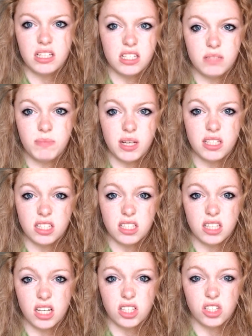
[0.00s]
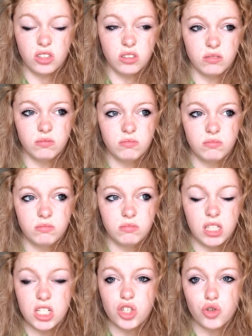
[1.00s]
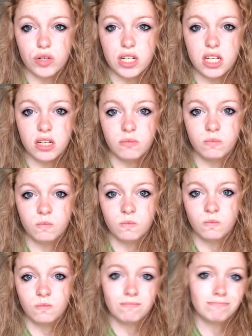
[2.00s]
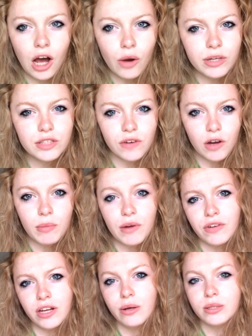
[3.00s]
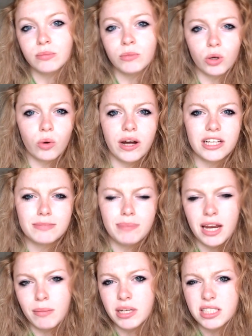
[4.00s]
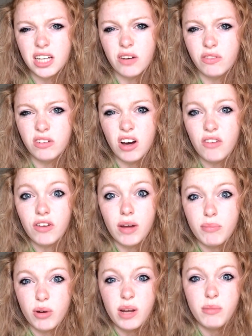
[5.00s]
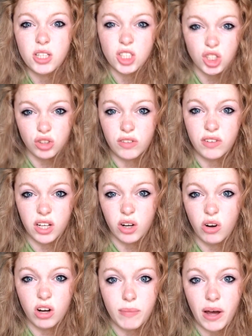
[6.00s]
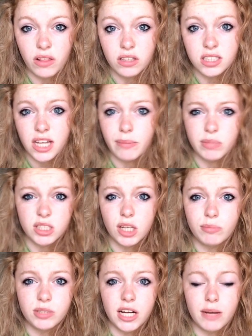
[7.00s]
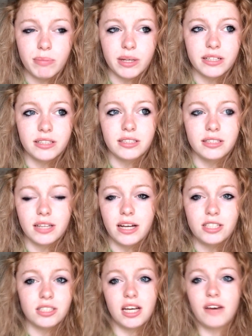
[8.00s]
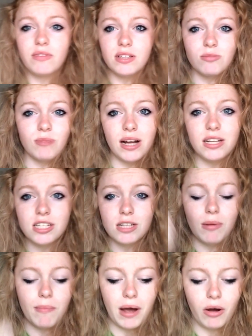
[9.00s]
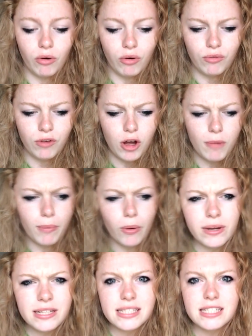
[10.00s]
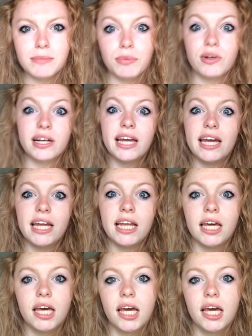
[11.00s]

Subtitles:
his basic sexual intrigue. I always find my videos I'm not quite explaining myself enough. I'm pretty much driveling on about the same subject because I just have this random amount of points to bring in